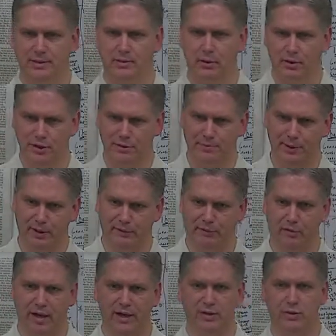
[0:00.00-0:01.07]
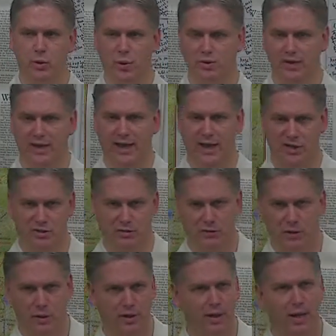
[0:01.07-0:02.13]
or the Spirit of Christ or the angel of the
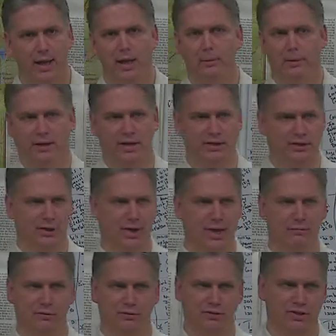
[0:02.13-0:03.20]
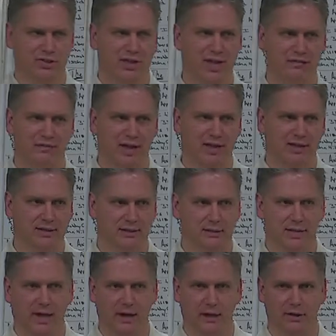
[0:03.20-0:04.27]
Lord because the Gabriel just gave that
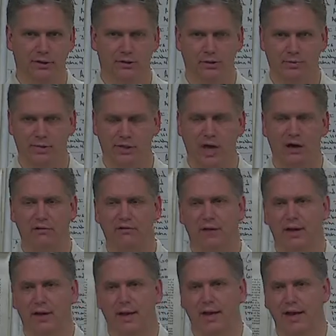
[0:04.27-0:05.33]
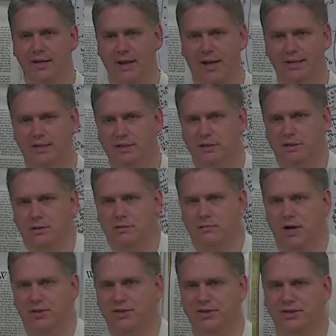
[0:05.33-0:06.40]
title unto himself and that's
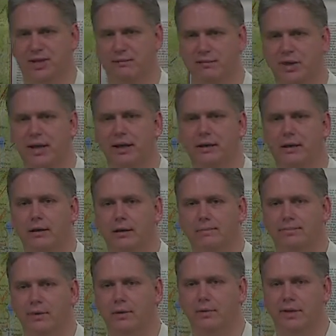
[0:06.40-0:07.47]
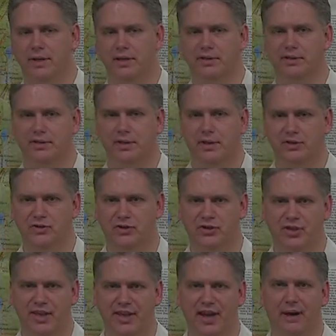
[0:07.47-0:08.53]
not the same thing because he's just
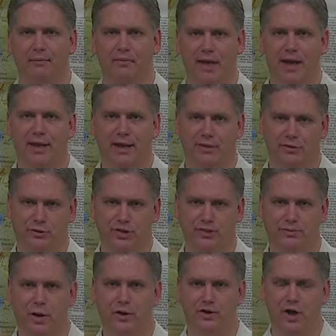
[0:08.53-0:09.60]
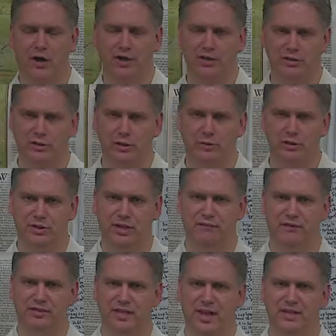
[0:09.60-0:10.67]
saying, I'm that angel that's talking to you. He's
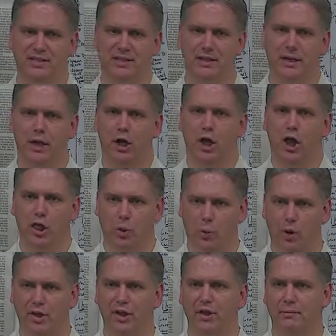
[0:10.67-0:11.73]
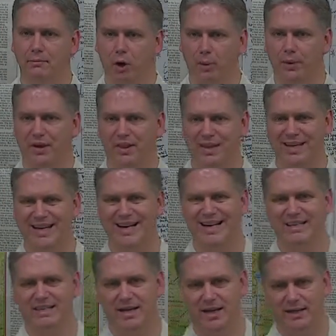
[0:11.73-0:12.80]
emphasizing the one in the moment and the
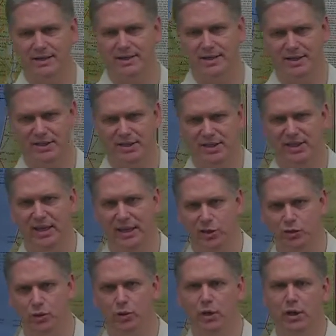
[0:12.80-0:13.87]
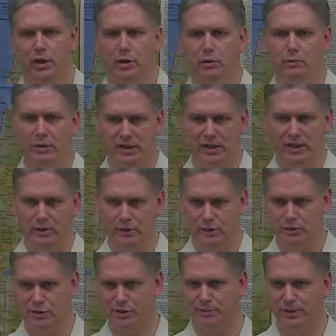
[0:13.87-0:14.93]
context. He's the angel, meaning the one
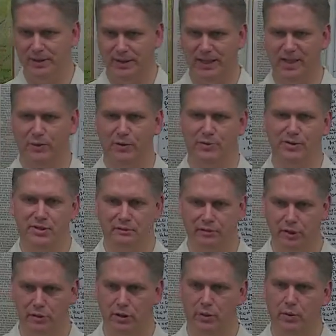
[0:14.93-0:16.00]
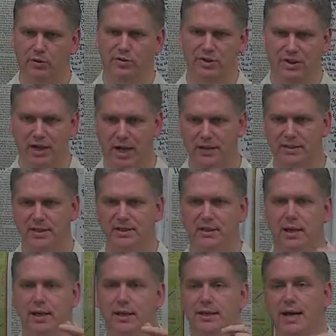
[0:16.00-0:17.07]
who's speaking, the one who's in view, the one who's in context.
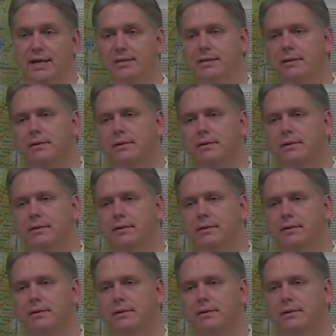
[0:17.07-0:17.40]
Yes?